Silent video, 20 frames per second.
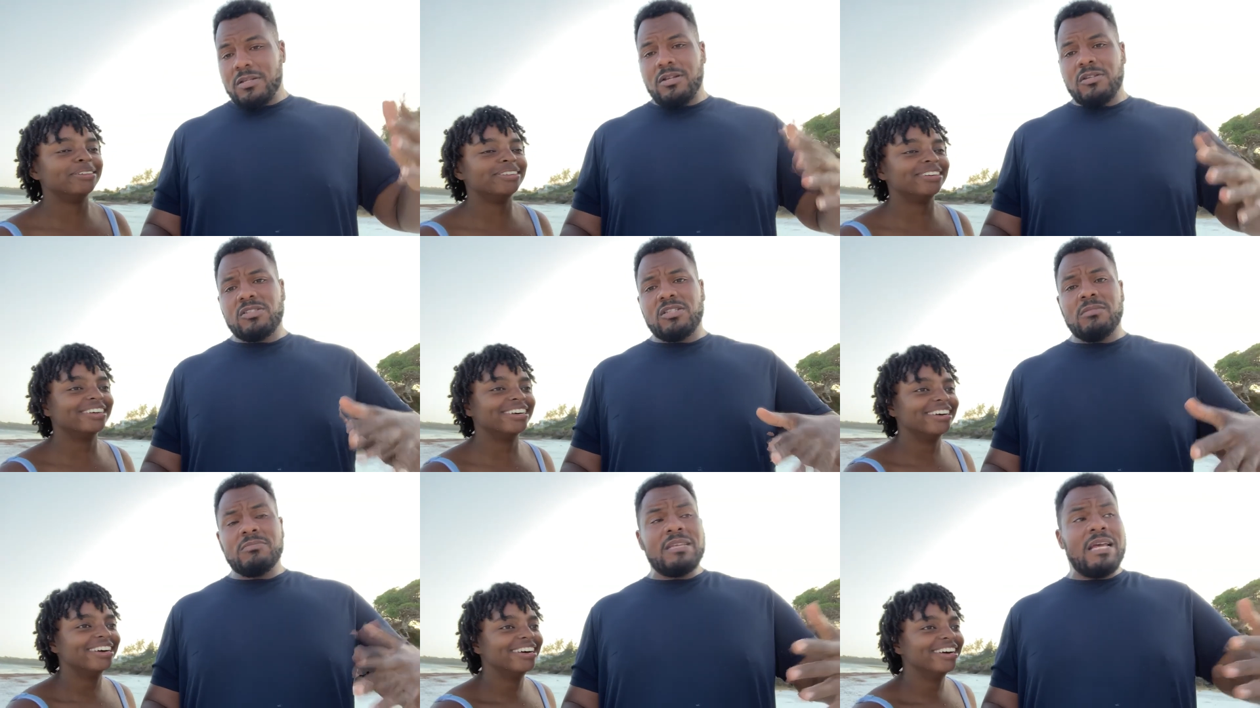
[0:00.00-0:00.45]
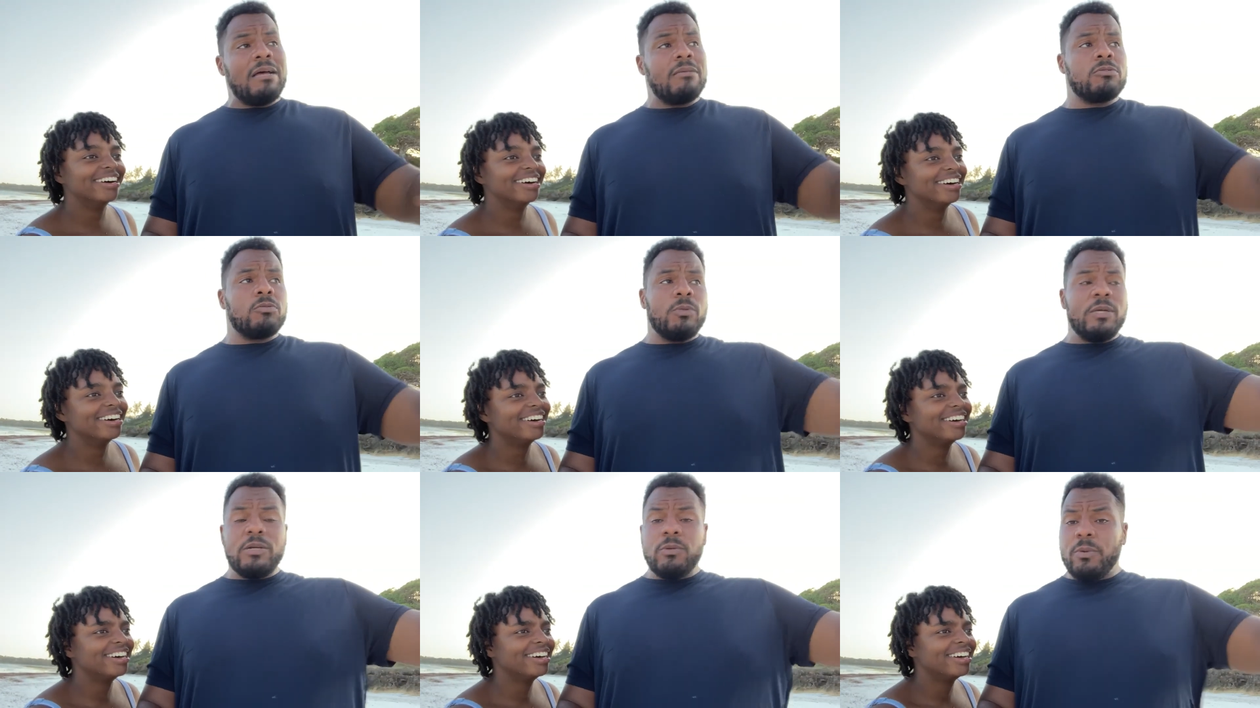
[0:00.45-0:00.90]
Speaker 1: You know,
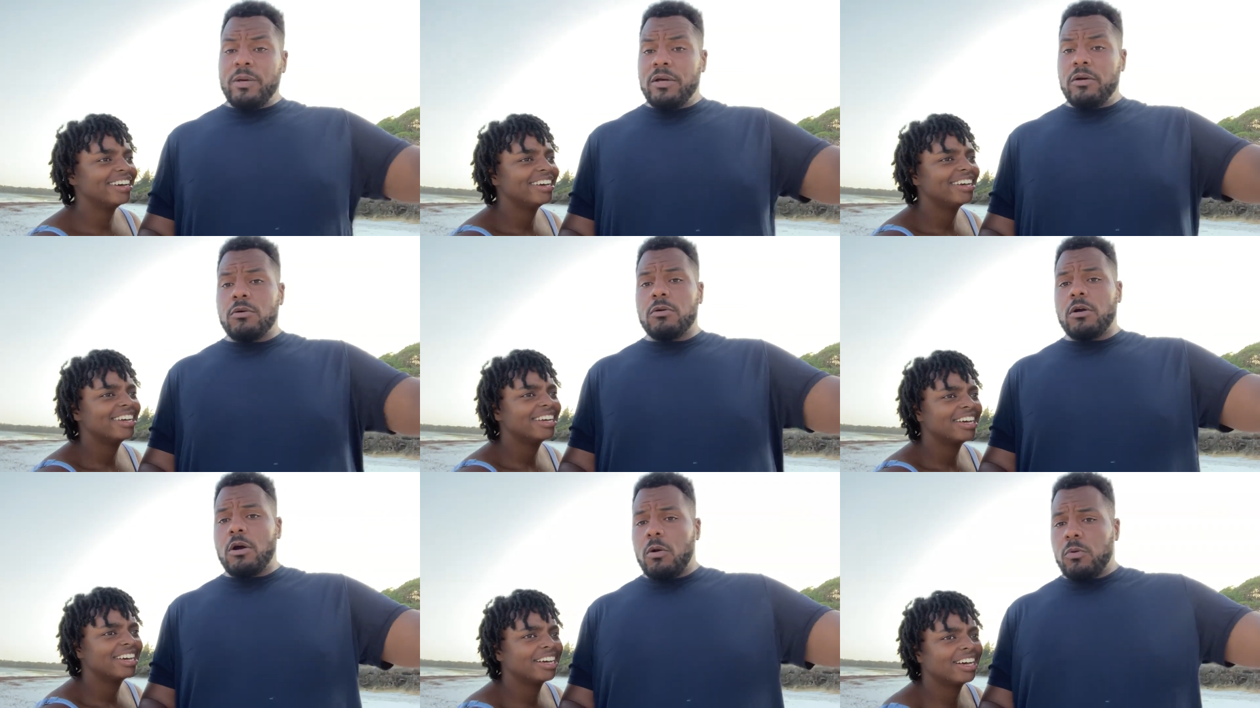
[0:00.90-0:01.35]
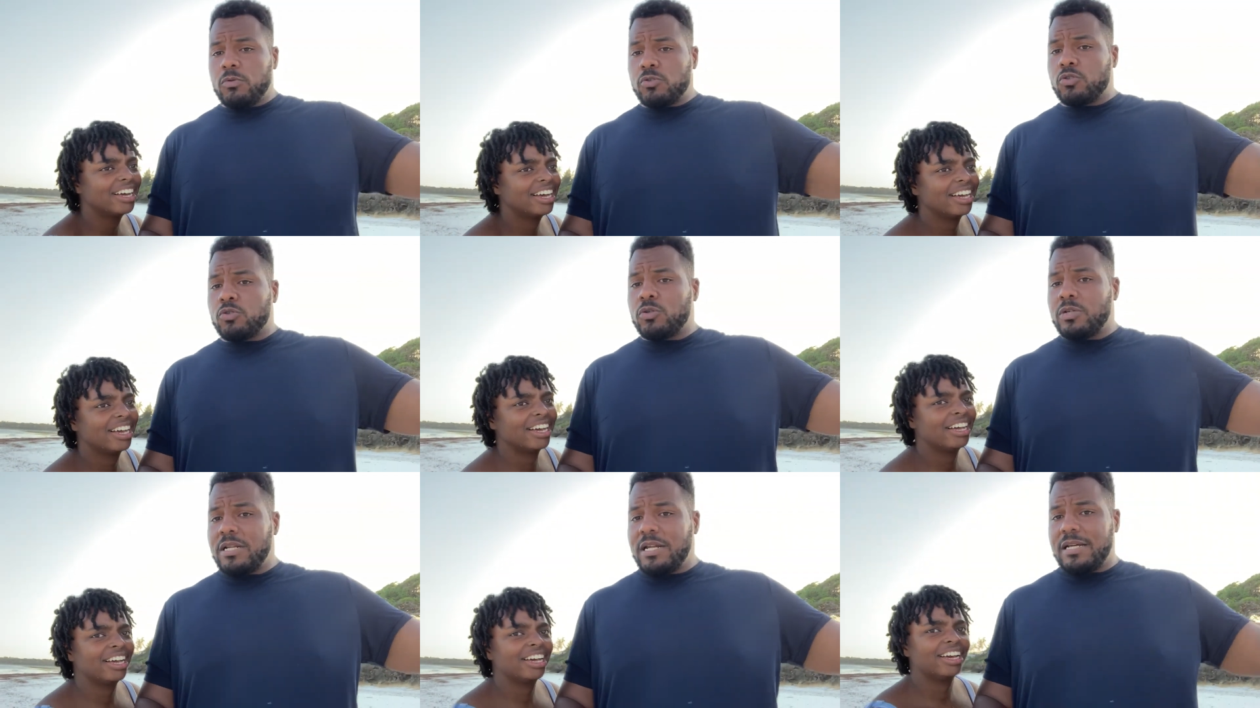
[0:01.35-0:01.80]
sometimes we will go and
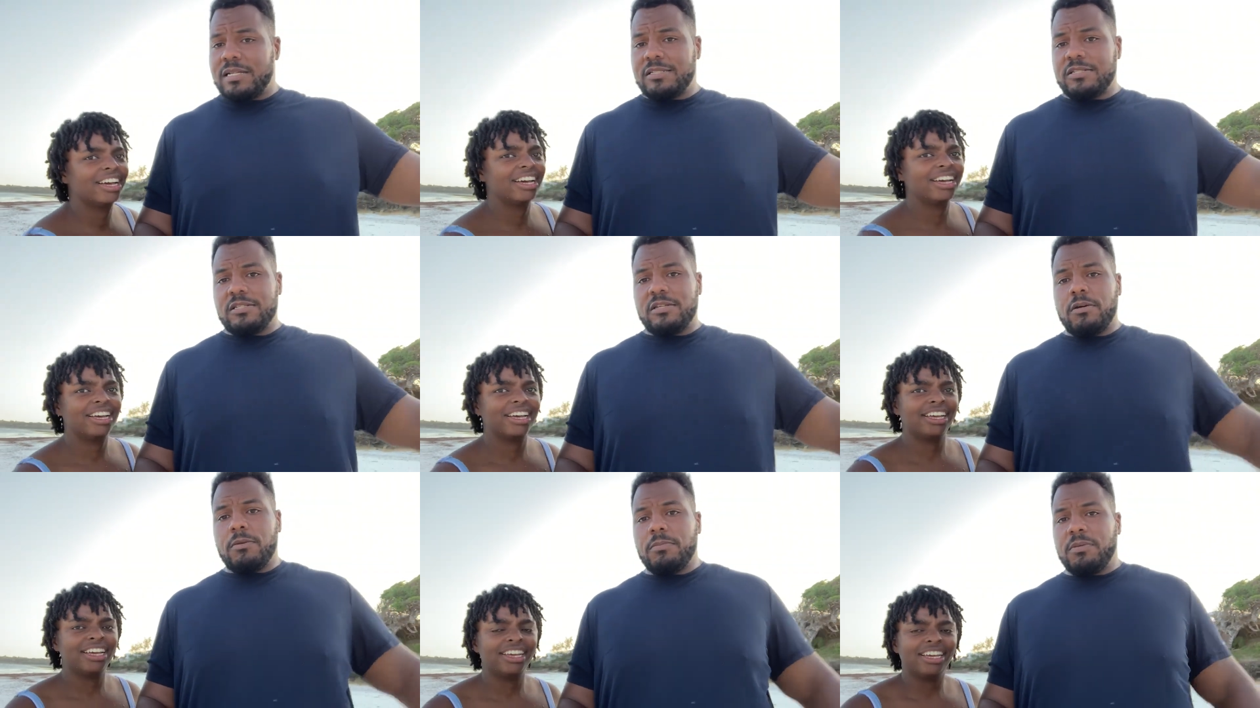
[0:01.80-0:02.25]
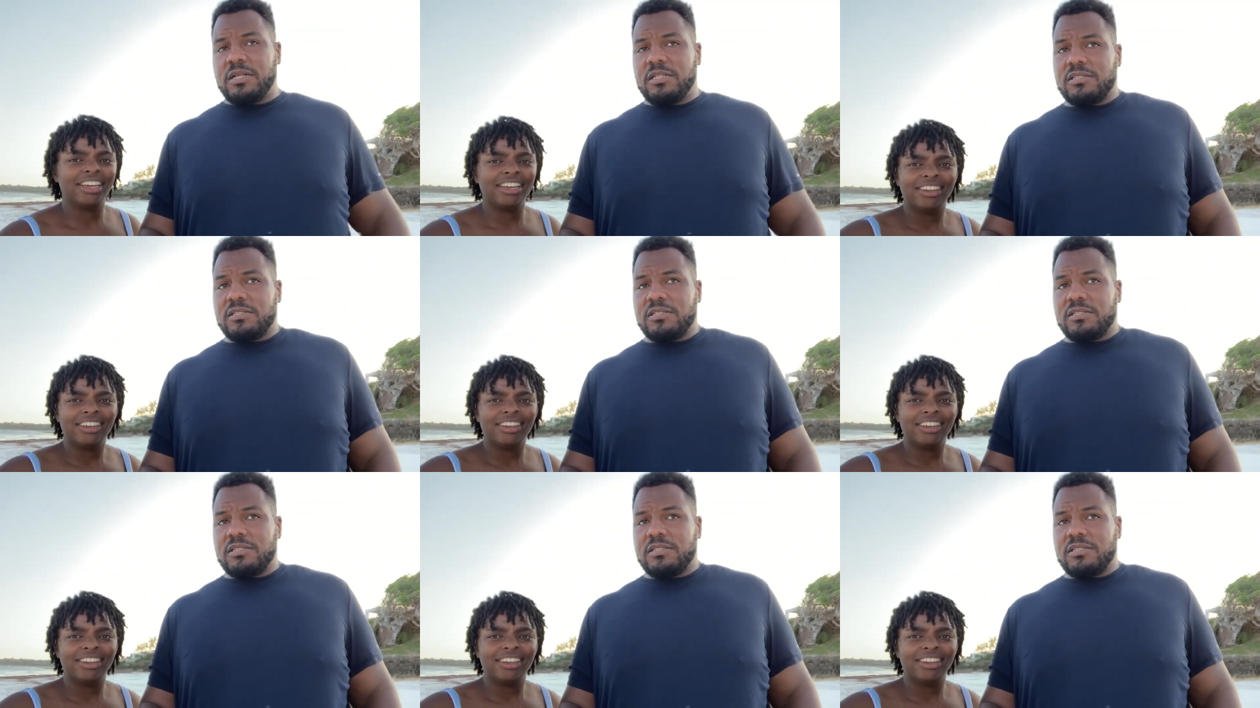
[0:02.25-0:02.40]
treat ourselves,